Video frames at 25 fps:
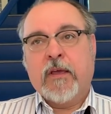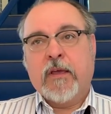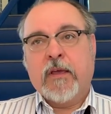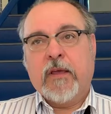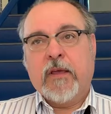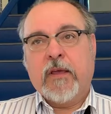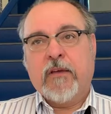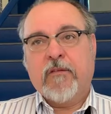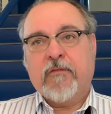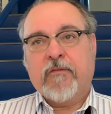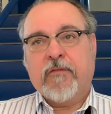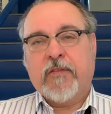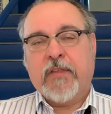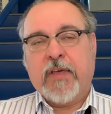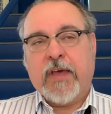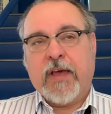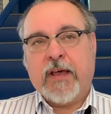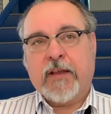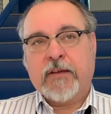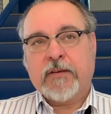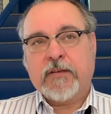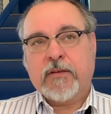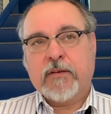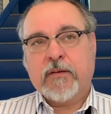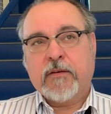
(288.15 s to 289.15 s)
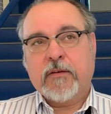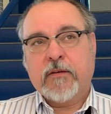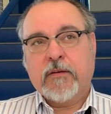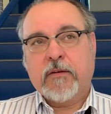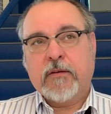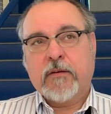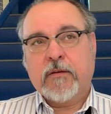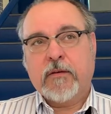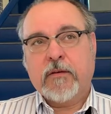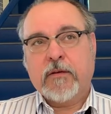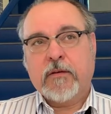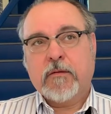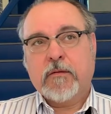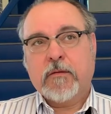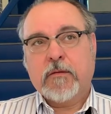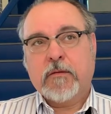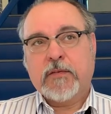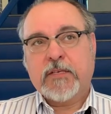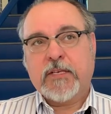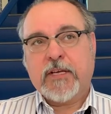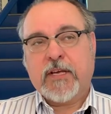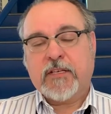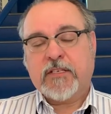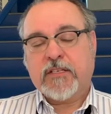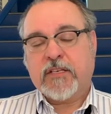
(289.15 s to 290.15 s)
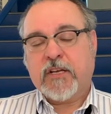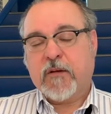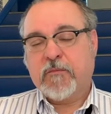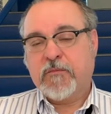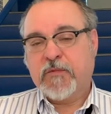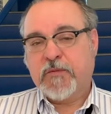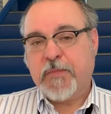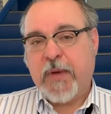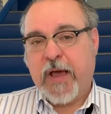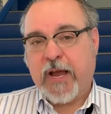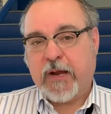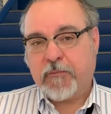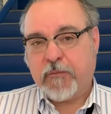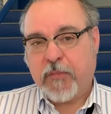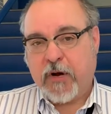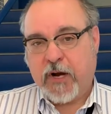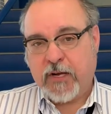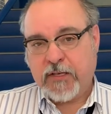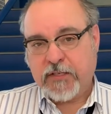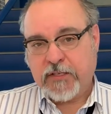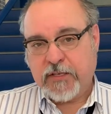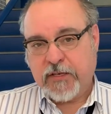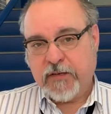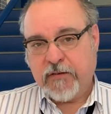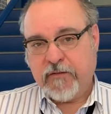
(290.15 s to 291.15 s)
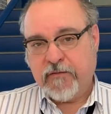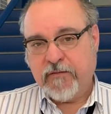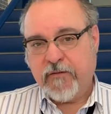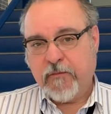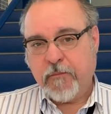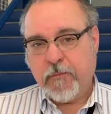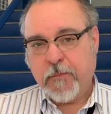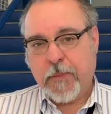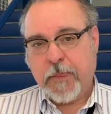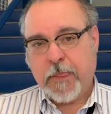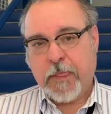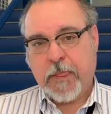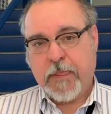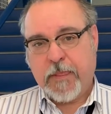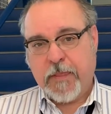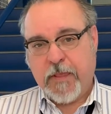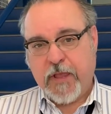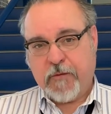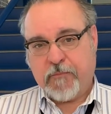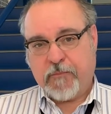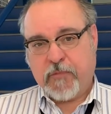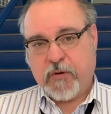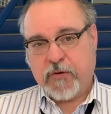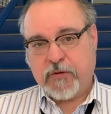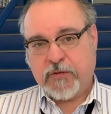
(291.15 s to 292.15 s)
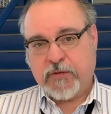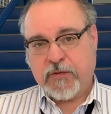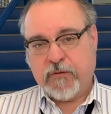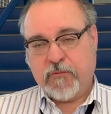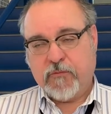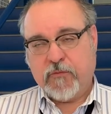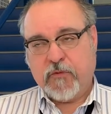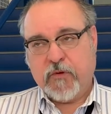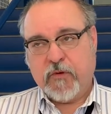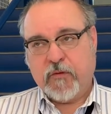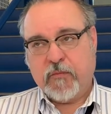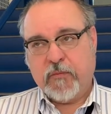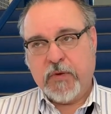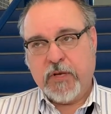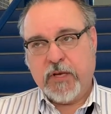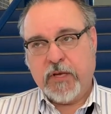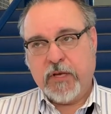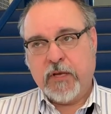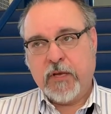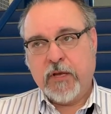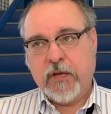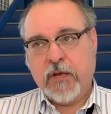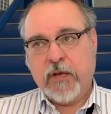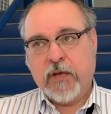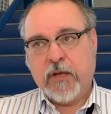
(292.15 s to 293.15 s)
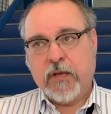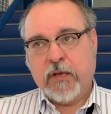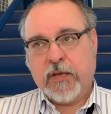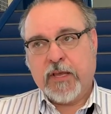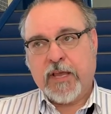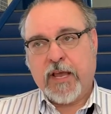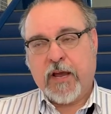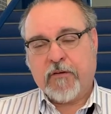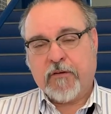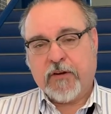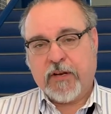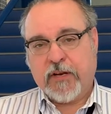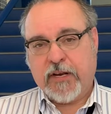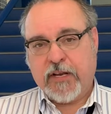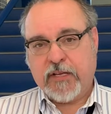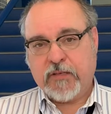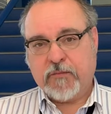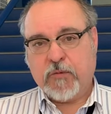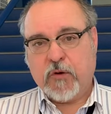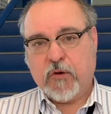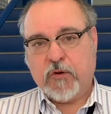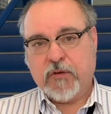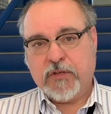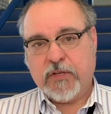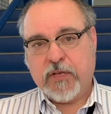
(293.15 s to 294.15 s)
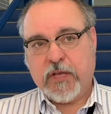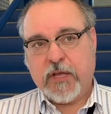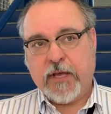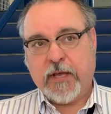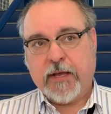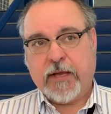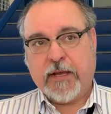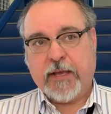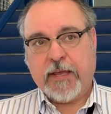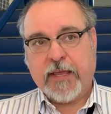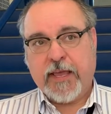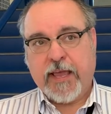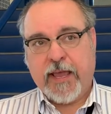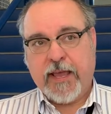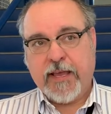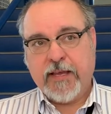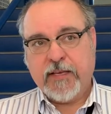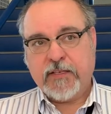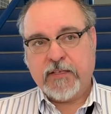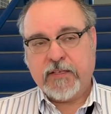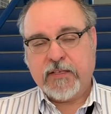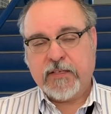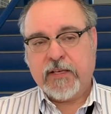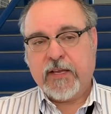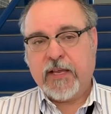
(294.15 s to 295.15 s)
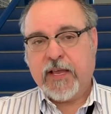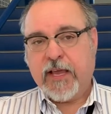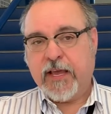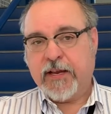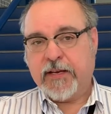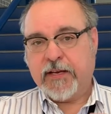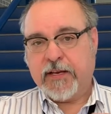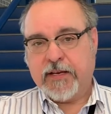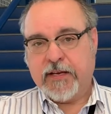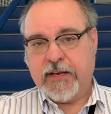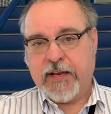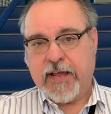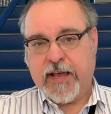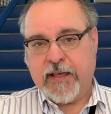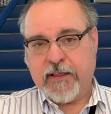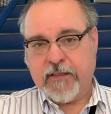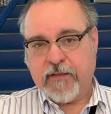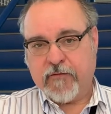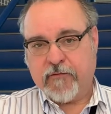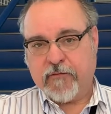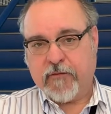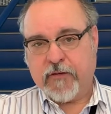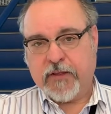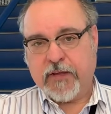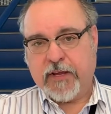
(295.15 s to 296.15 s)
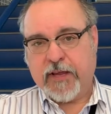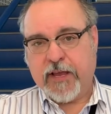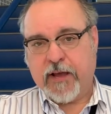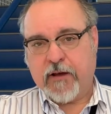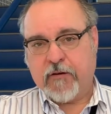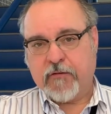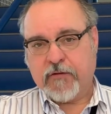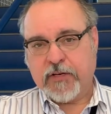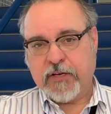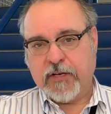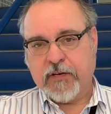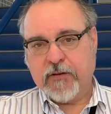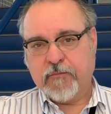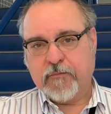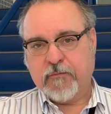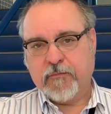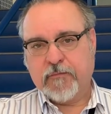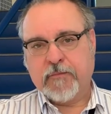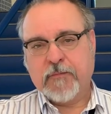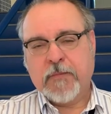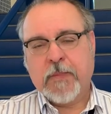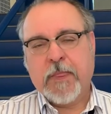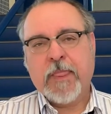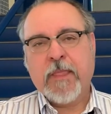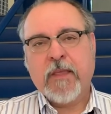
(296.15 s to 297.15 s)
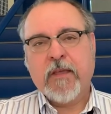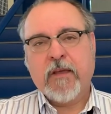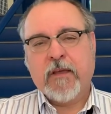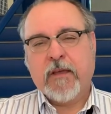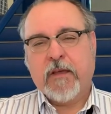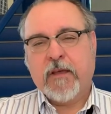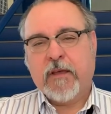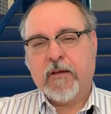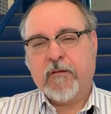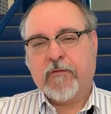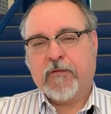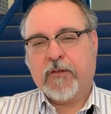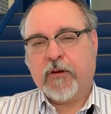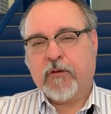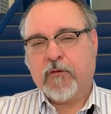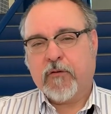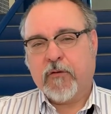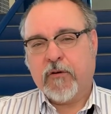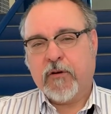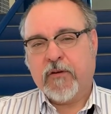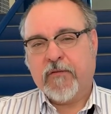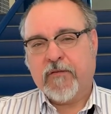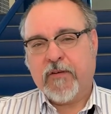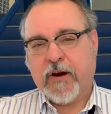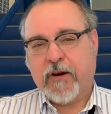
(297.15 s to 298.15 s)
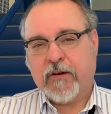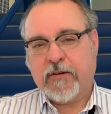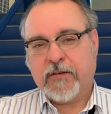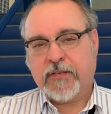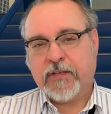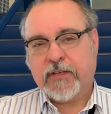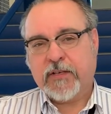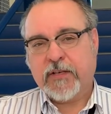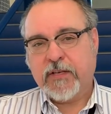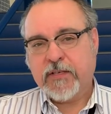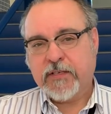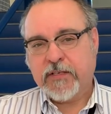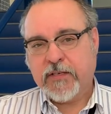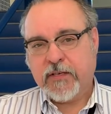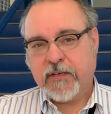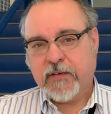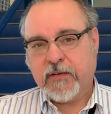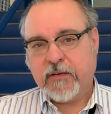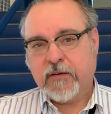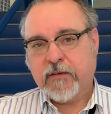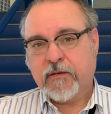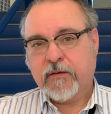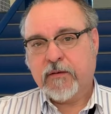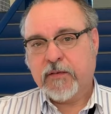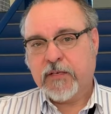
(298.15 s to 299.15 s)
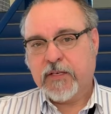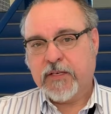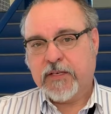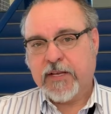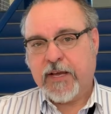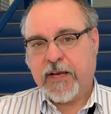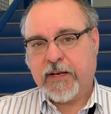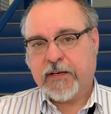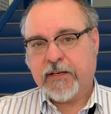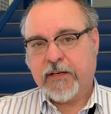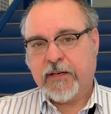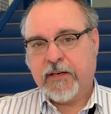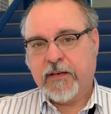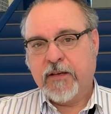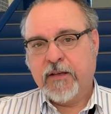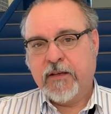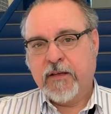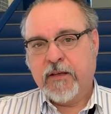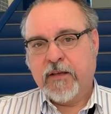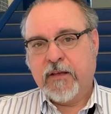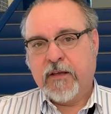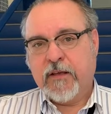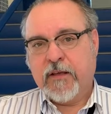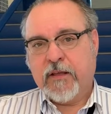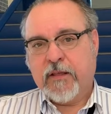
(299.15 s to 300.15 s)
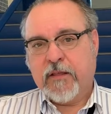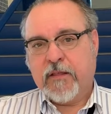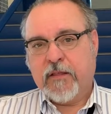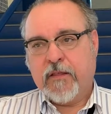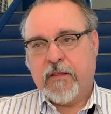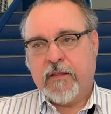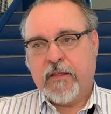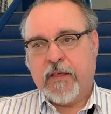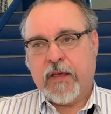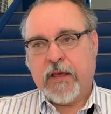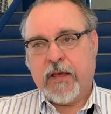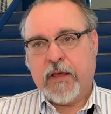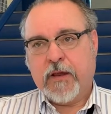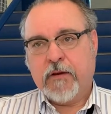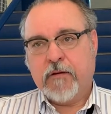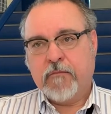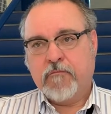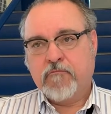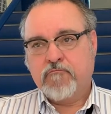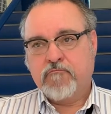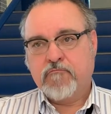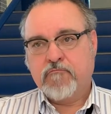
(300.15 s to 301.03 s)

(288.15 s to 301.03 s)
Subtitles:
If that test comes back positive, that person will be counted as both a case and a death for the county. If the coronavirus isn't detected, then